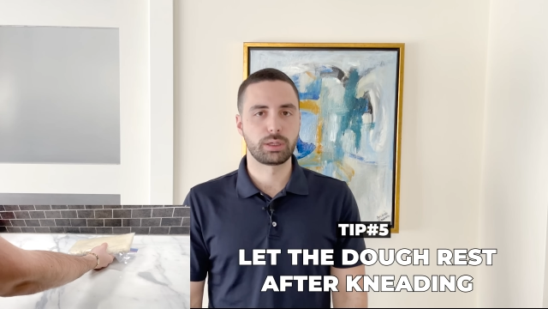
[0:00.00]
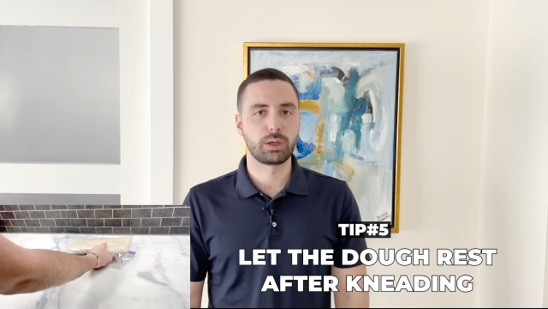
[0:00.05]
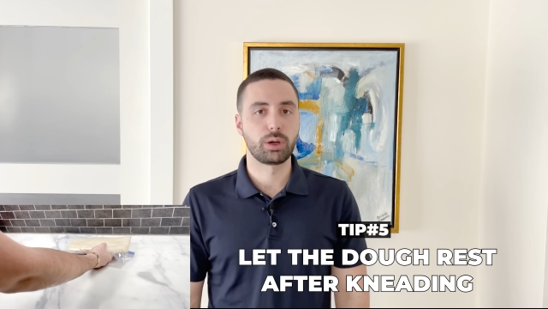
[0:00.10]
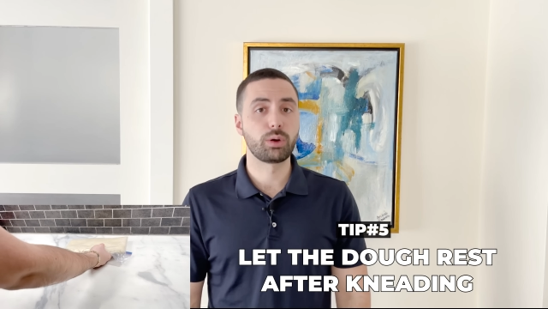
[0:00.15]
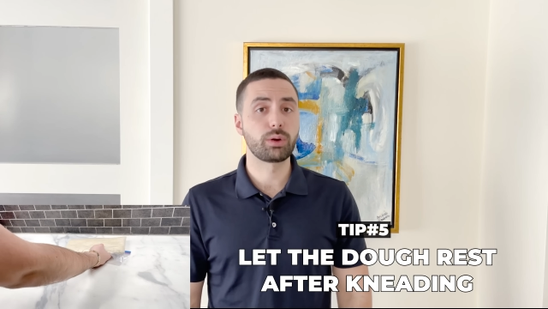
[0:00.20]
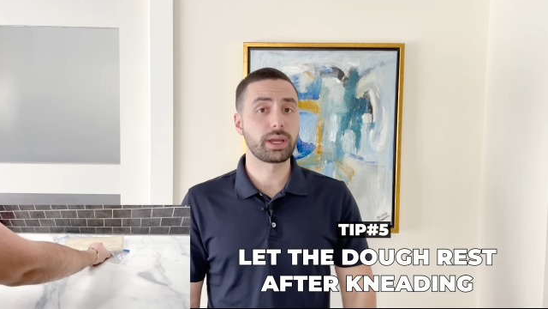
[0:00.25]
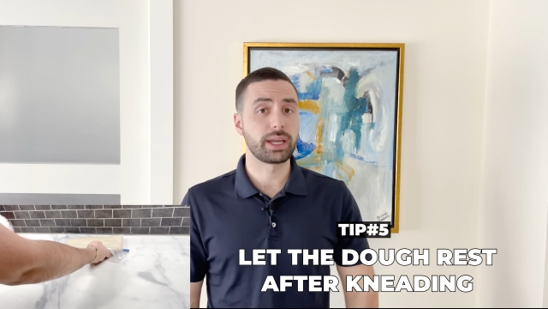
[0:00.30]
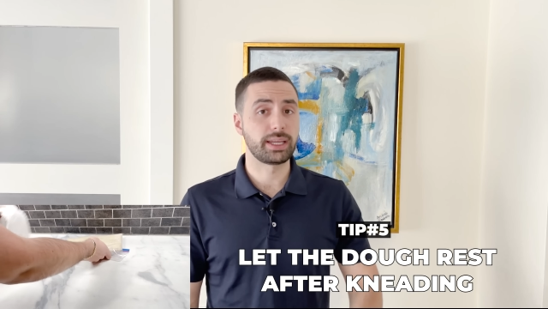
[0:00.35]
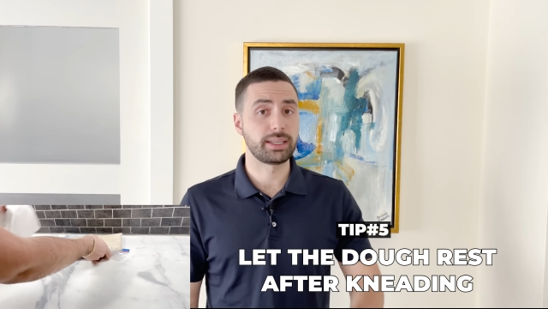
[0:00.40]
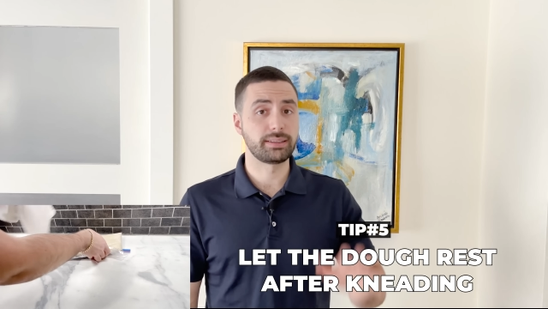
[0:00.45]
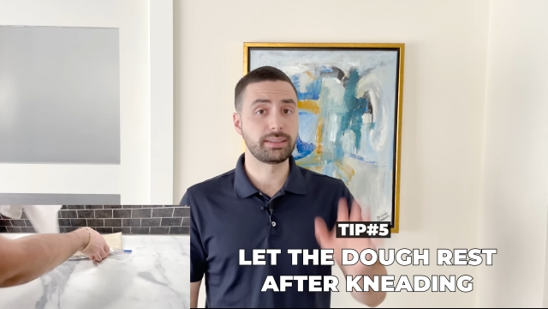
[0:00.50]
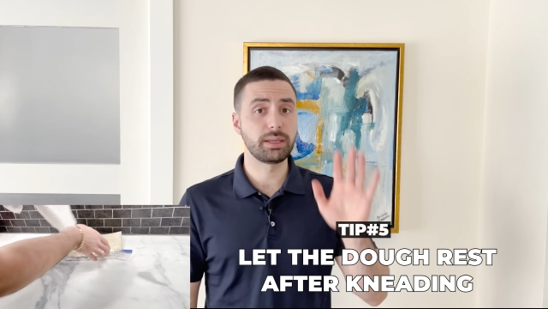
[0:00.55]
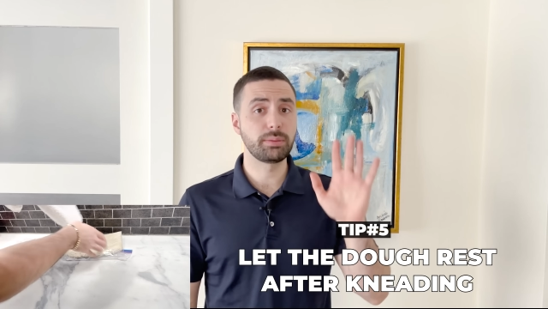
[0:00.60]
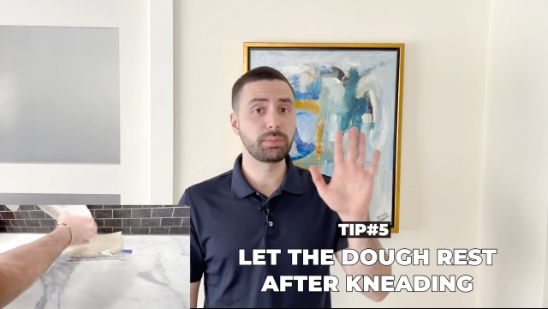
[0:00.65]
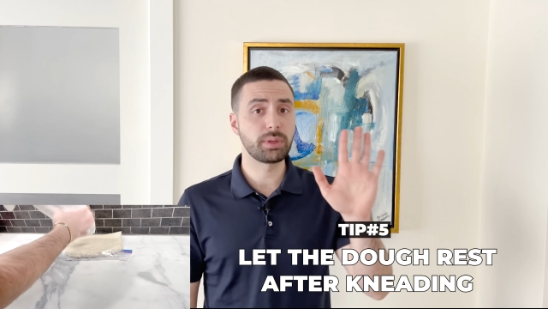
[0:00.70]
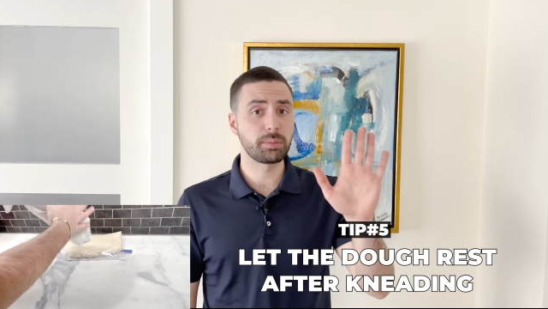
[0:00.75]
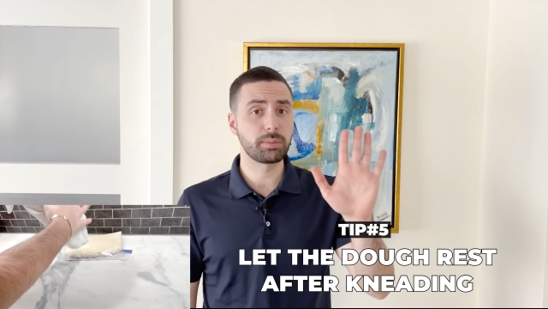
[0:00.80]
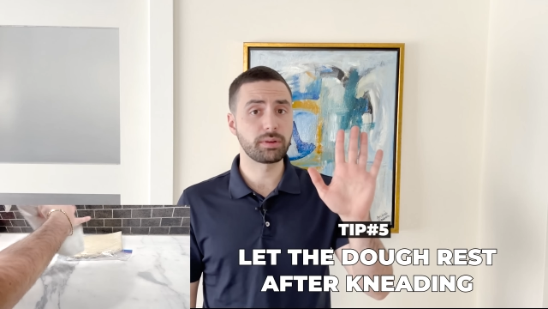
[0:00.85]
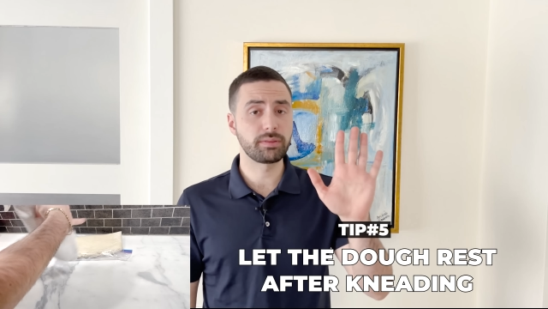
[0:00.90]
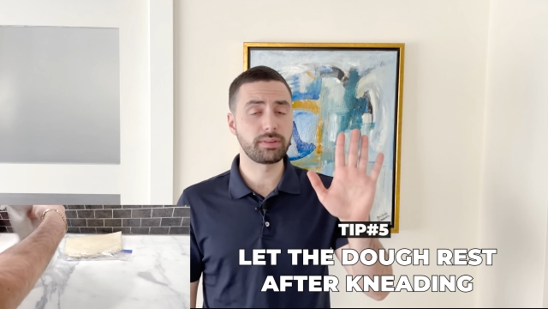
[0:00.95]
Okay, tip
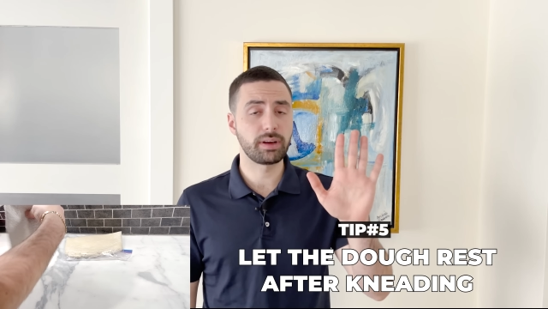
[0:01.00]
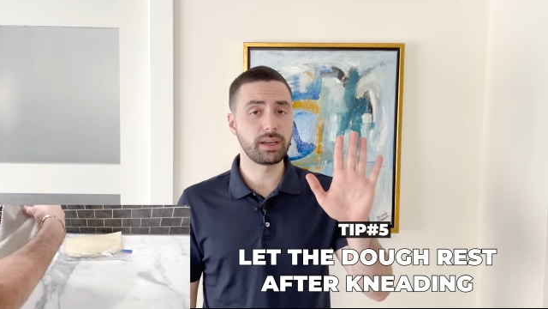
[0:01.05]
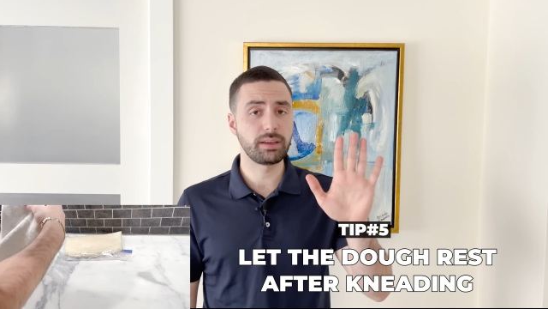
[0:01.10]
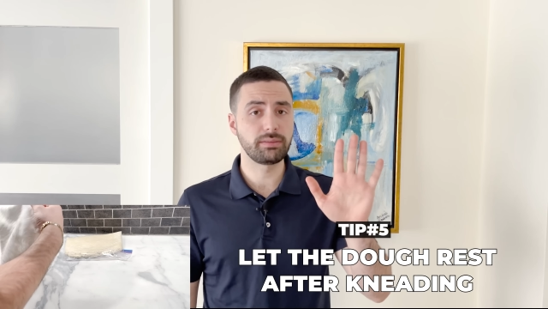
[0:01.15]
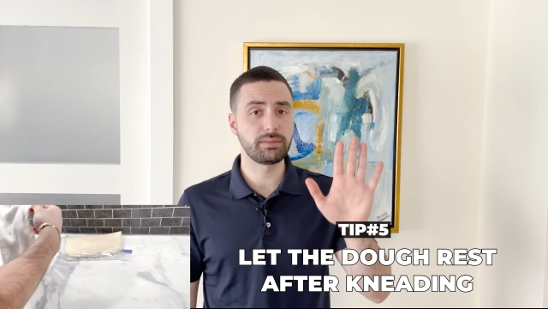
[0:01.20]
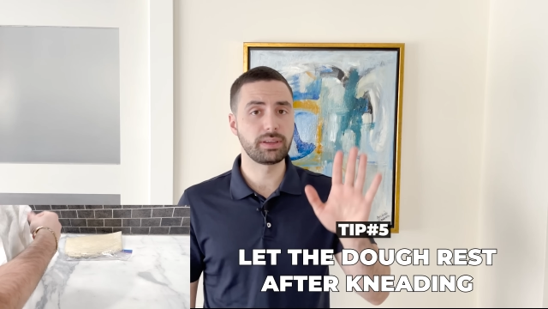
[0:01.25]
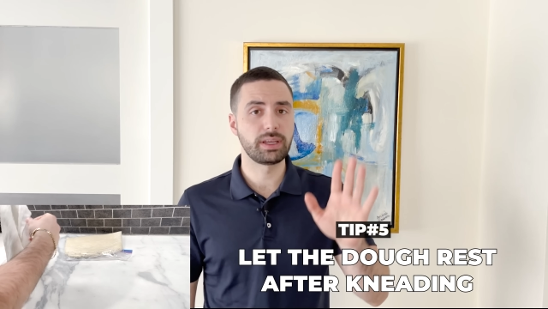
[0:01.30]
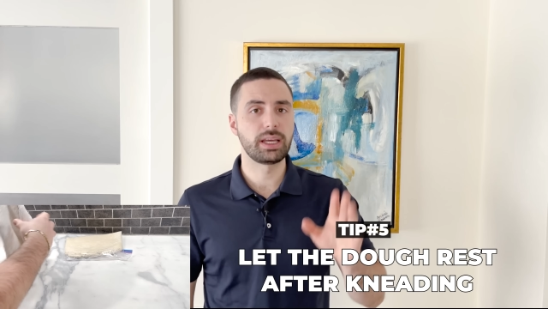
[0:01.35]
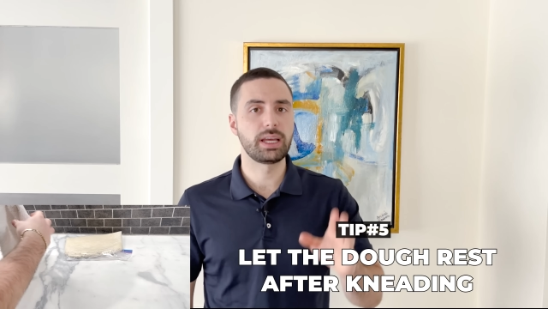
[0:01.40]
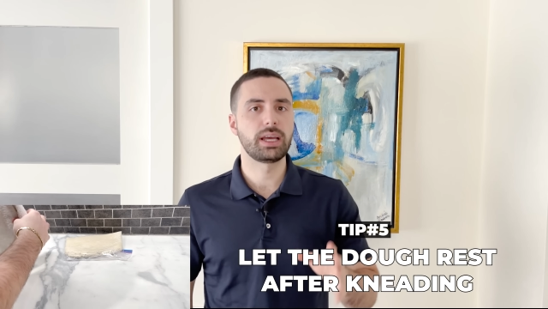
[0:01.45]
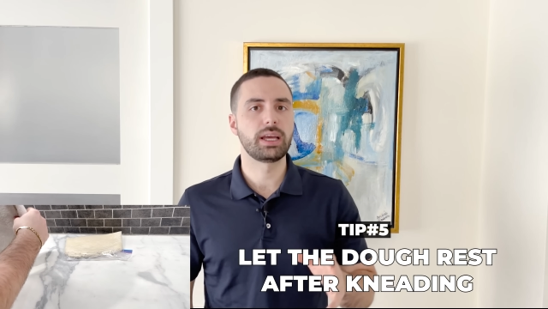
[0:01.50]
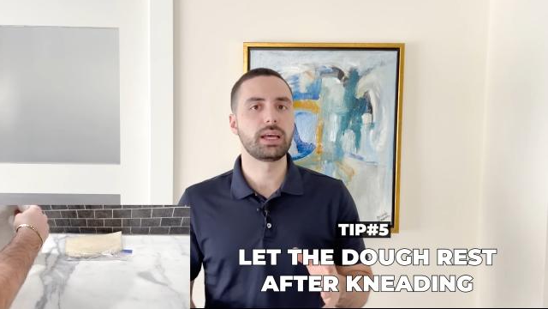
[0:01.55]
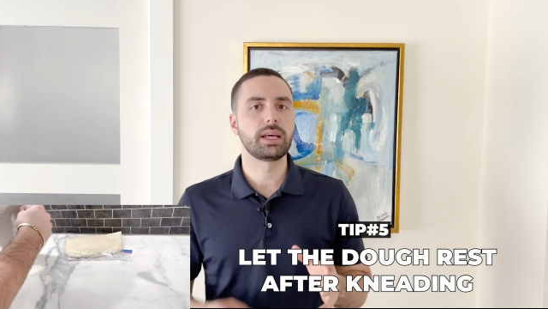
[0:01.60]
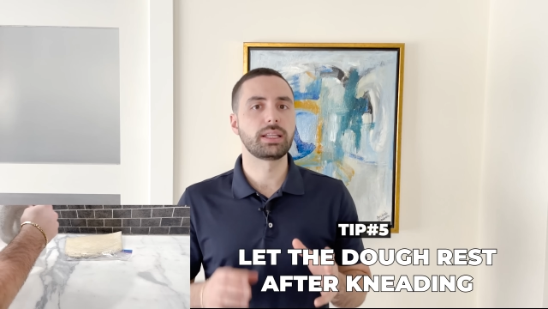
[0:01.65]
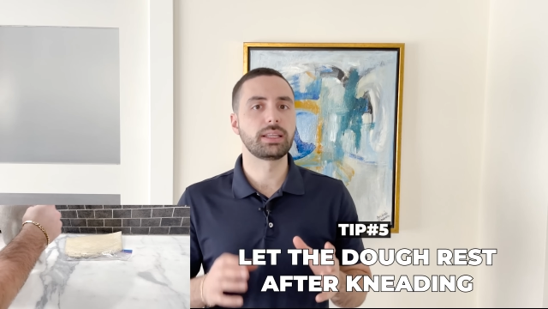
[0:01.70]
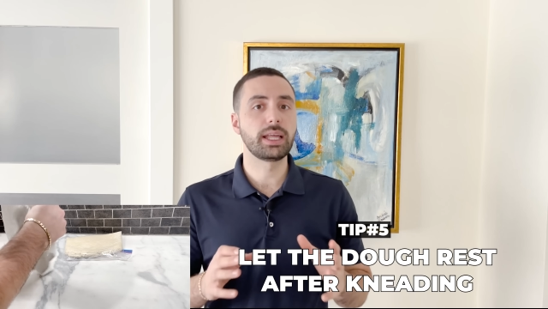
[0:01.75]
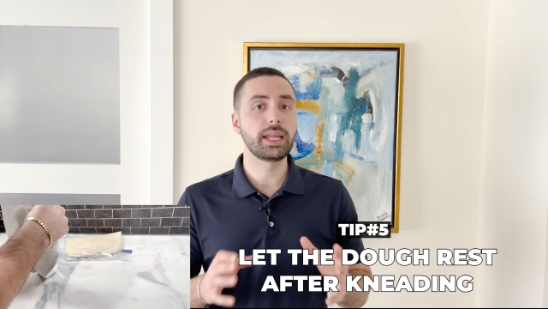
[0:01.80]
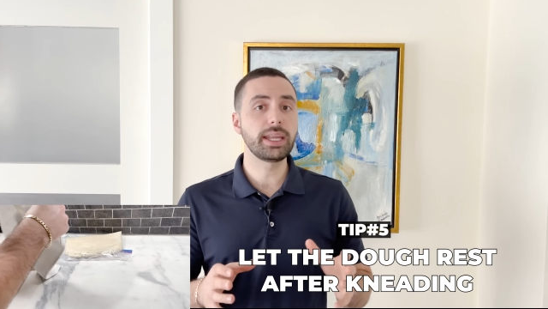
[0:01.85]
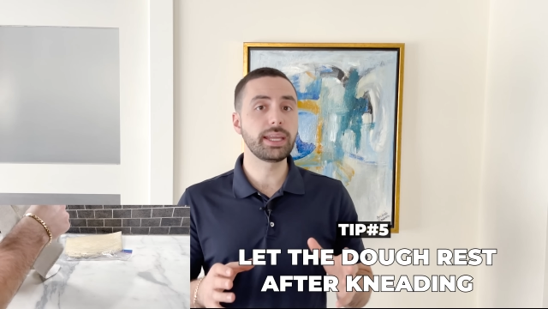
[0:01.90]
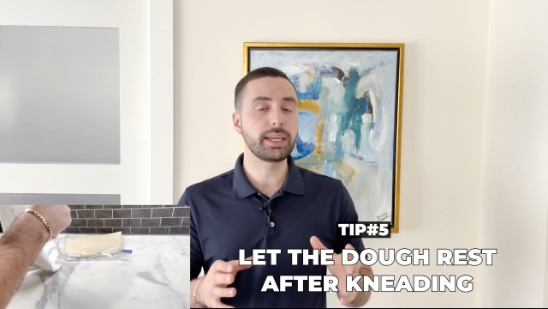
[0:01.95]
number 5,
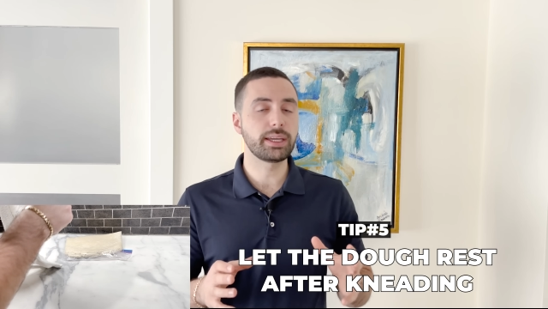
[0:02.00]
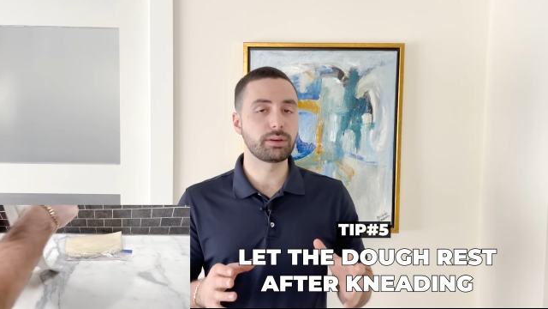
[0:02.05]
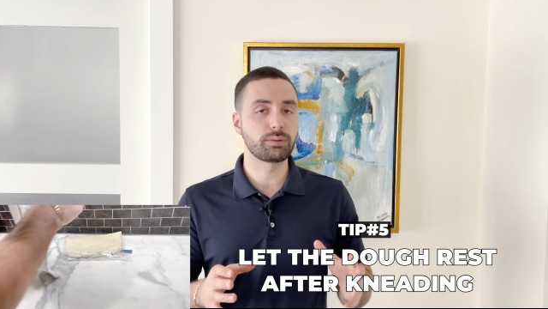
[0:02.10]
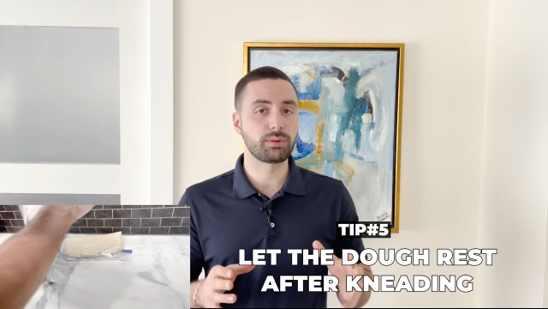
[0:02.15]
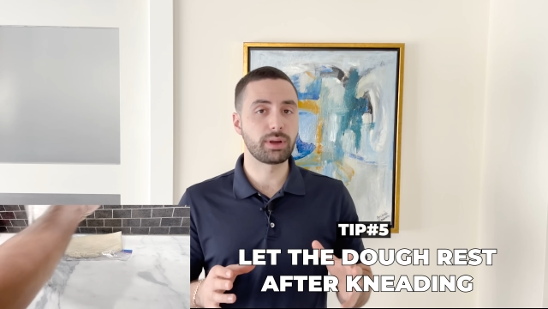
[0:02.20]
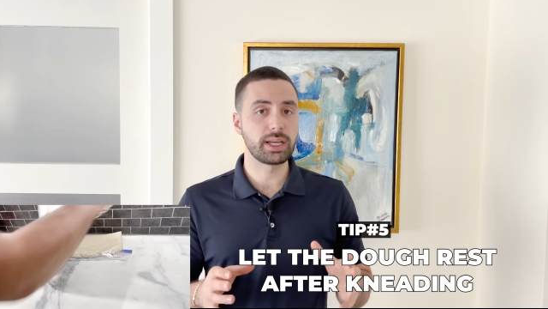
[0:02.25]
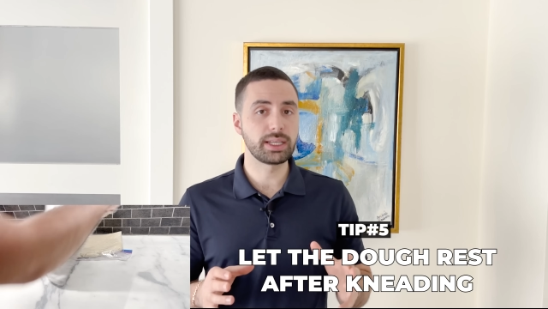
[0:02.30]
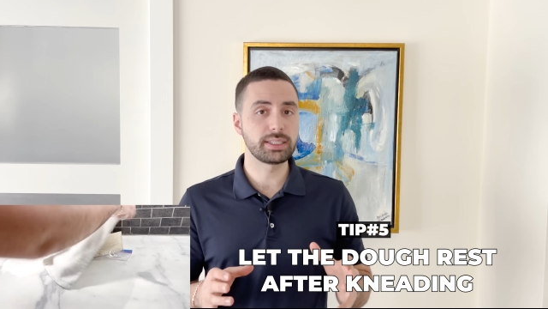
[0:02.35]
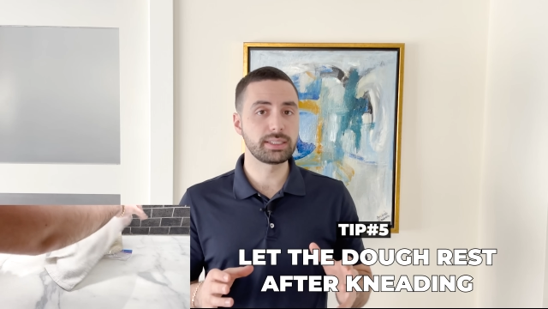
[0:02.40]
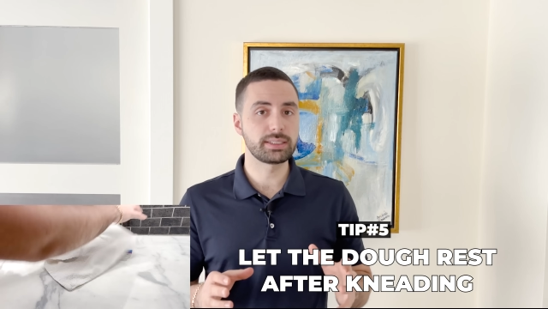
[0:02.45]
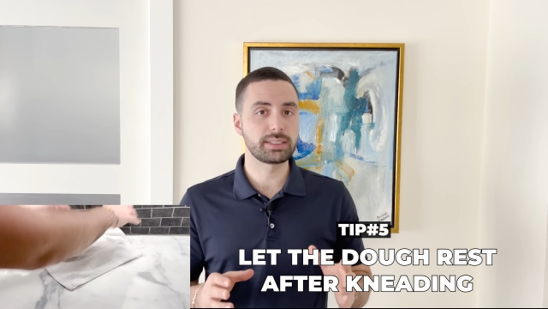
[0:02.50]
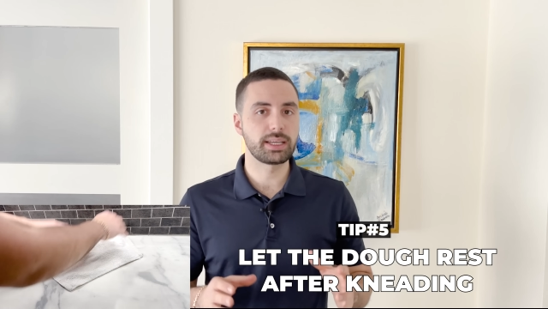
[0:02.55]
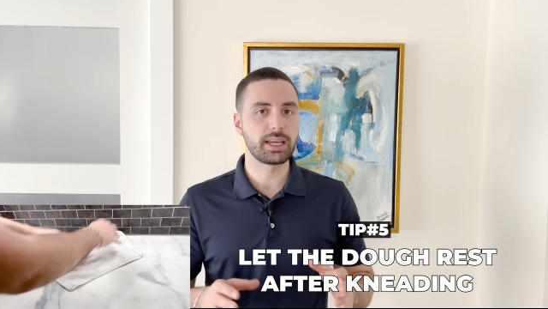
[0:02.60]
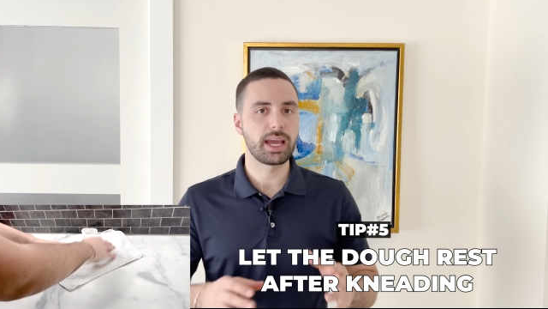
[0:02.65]
letting it rest